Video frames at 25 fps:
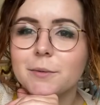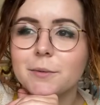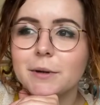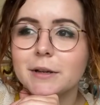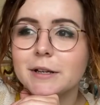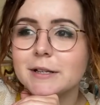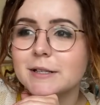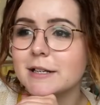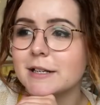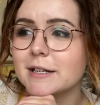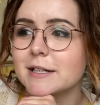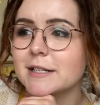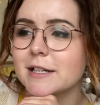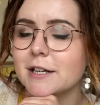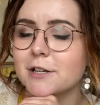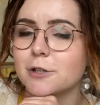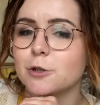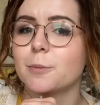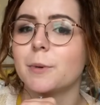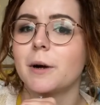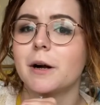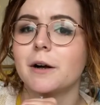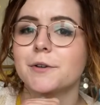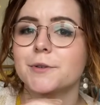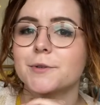is going to send your
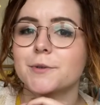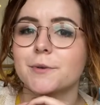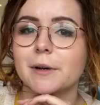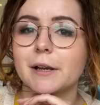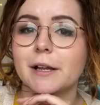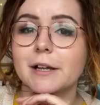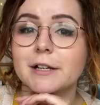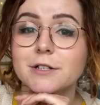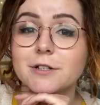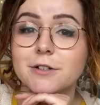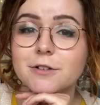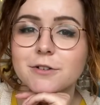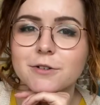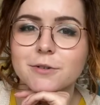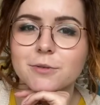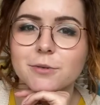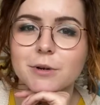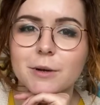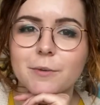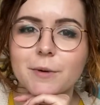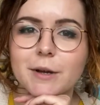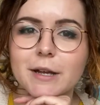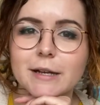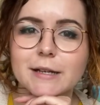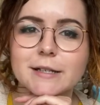parcel in like 2 to 3
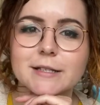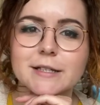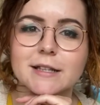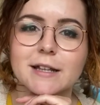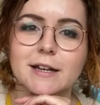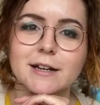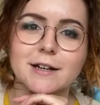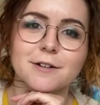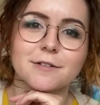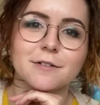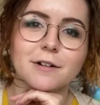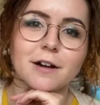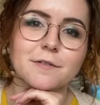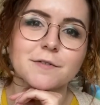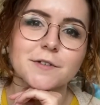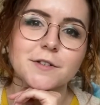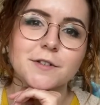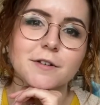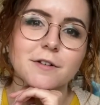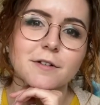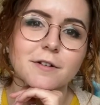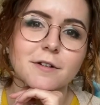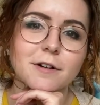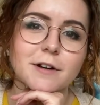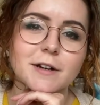weeks and then it arrives
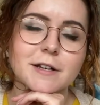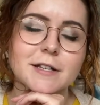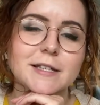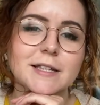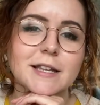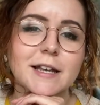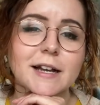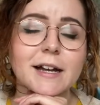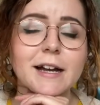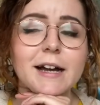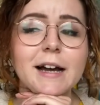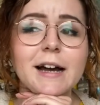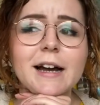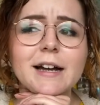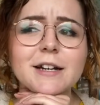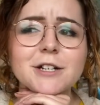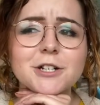sooner and it's like, ha,